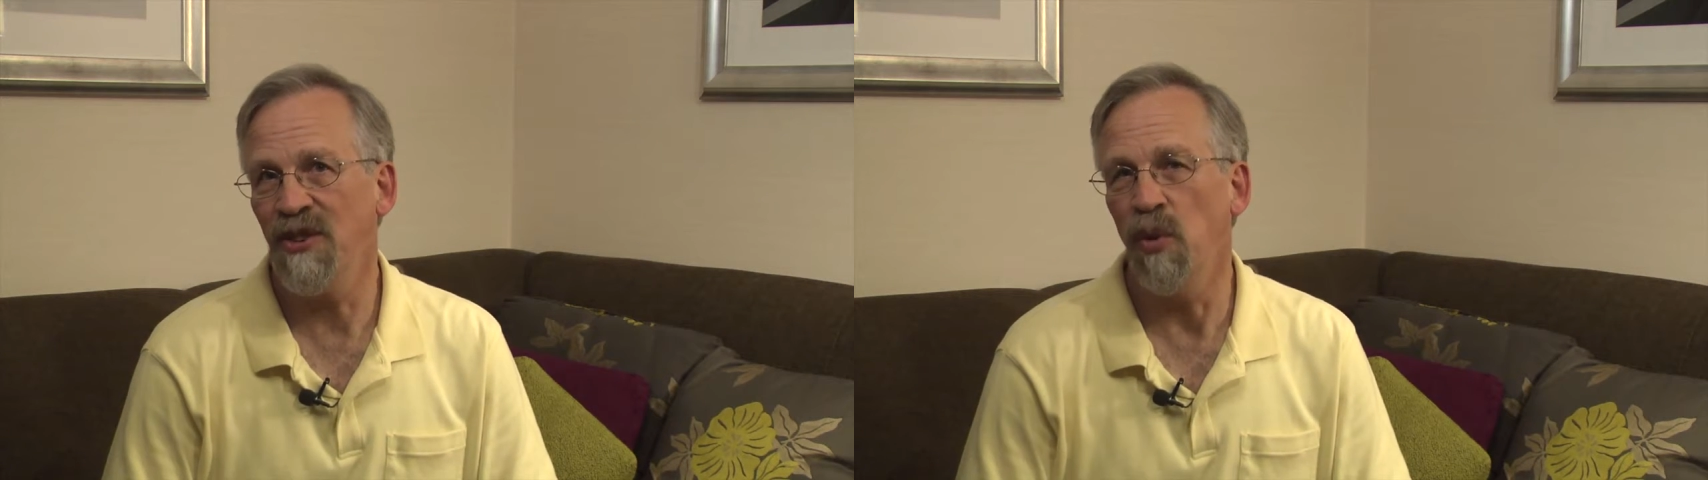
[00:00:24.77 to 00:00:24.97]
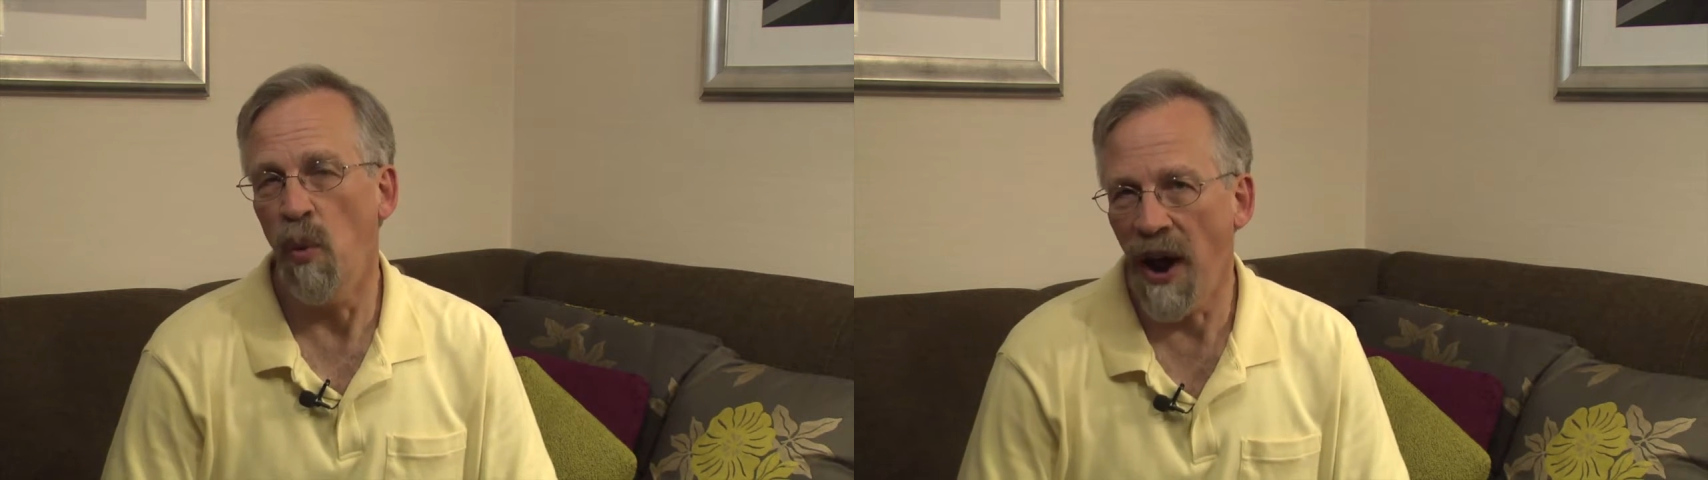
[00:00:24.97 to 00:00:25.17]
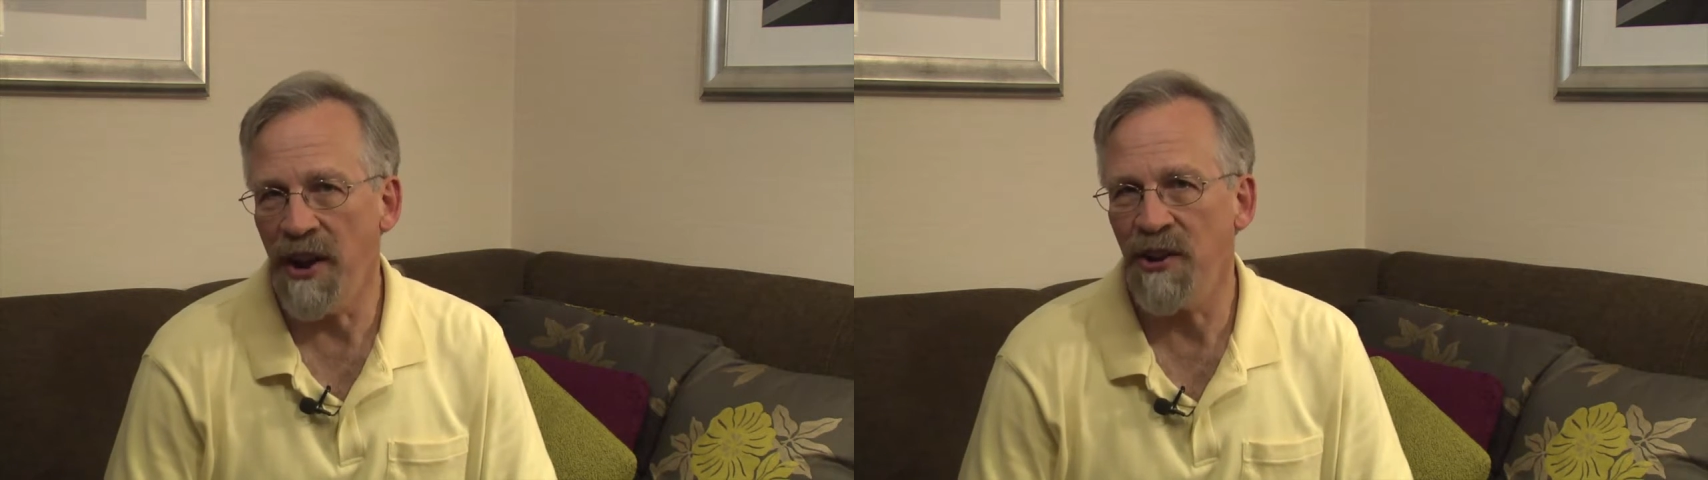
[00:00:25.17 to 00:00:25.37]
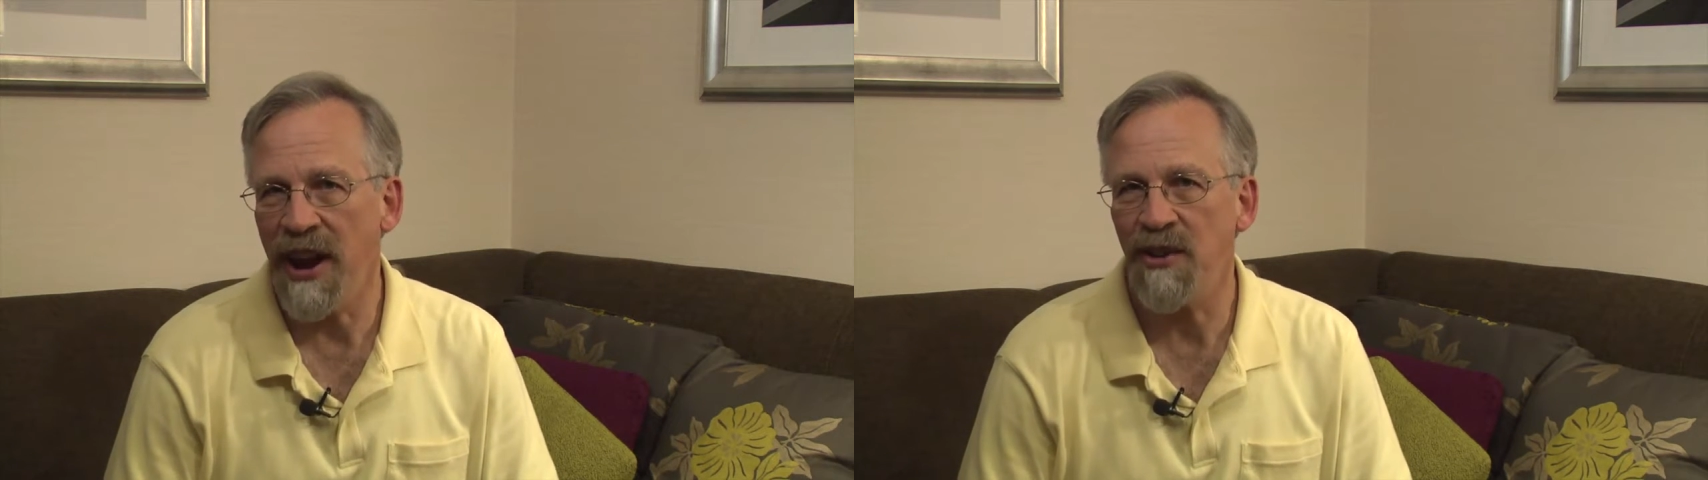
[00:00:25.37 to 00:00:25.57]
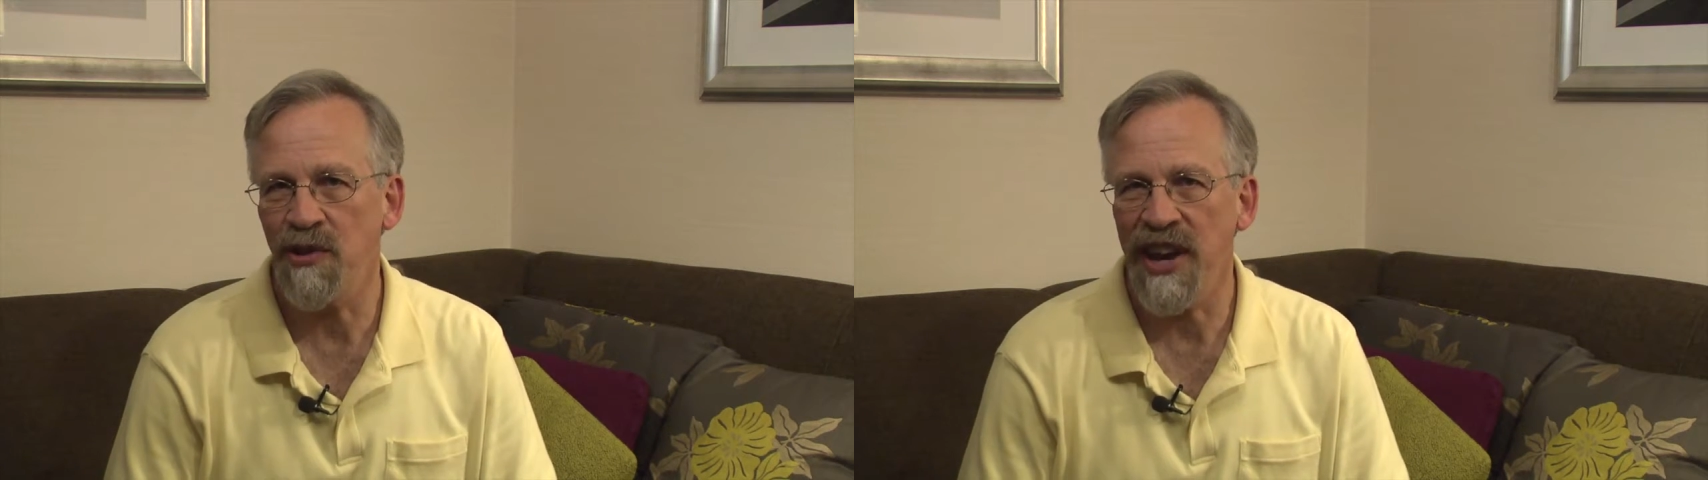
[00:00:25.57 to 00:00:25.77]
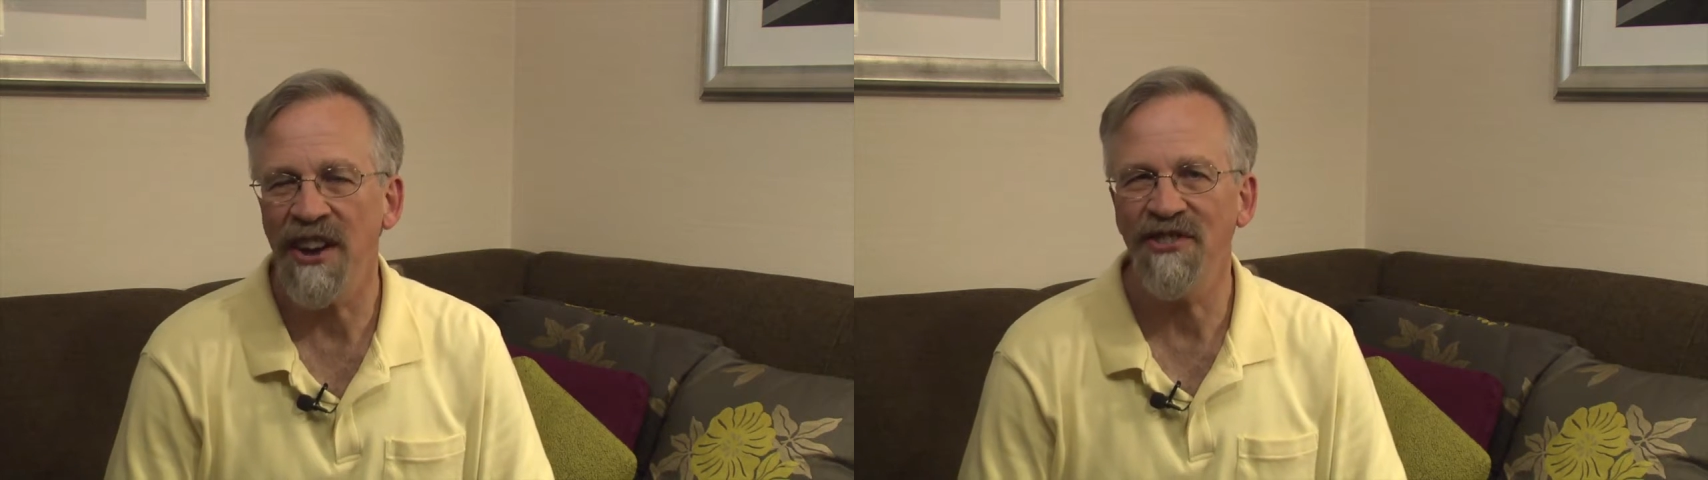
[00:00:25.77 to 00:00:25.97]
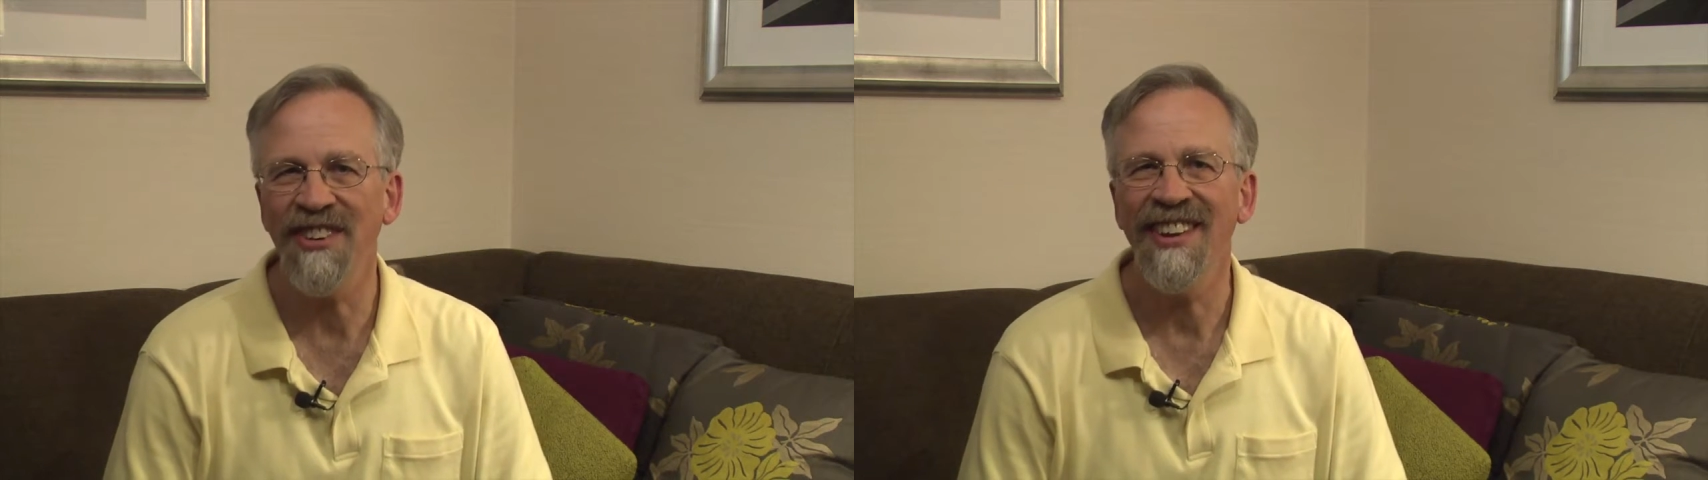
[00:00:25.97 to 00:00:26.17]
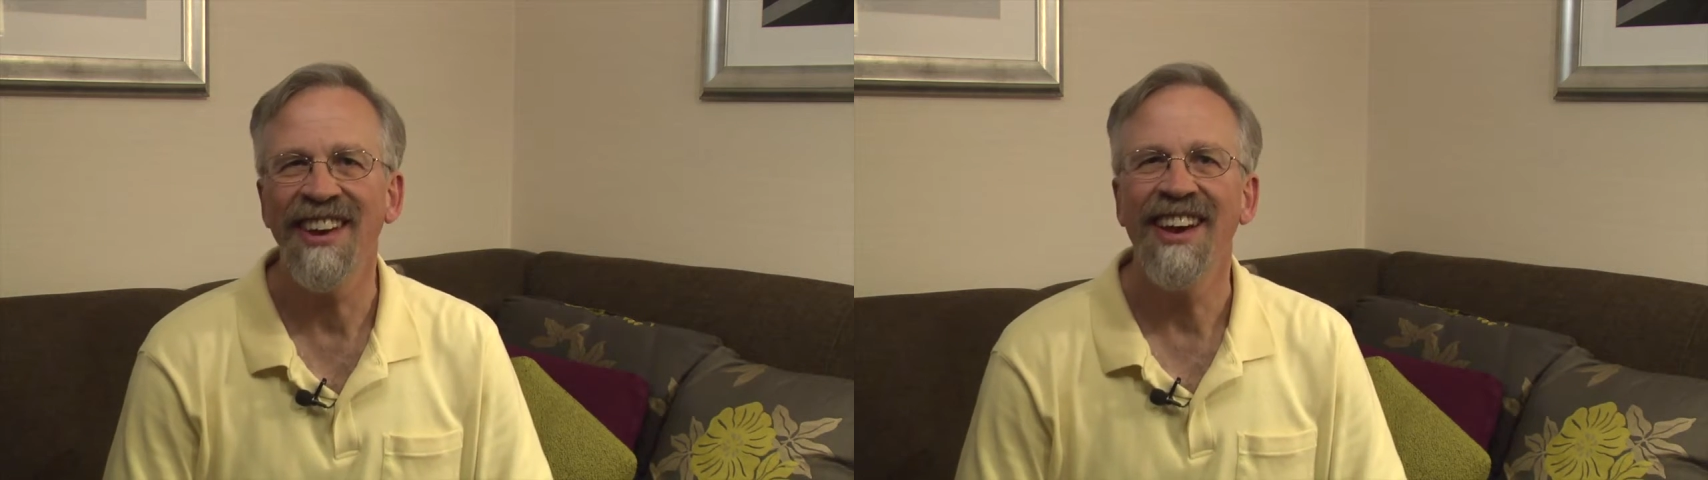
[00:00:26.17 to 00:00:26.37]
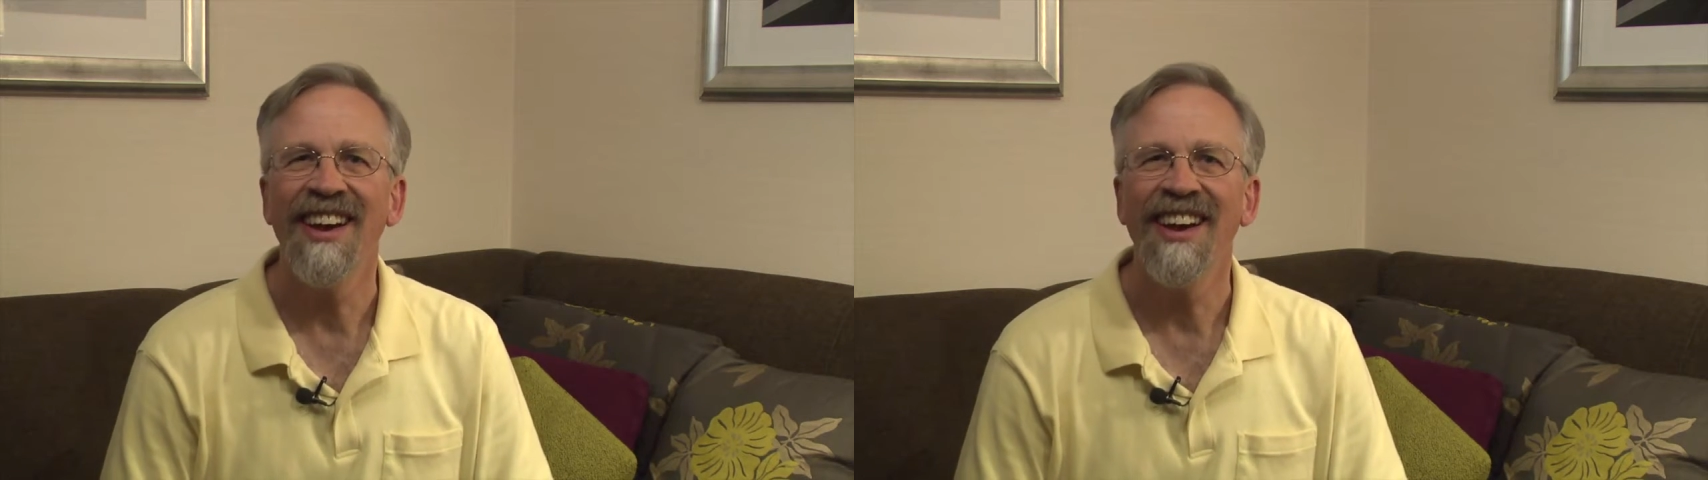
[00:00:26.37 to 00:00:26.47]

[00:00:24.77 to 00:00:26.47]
to wonder at creation,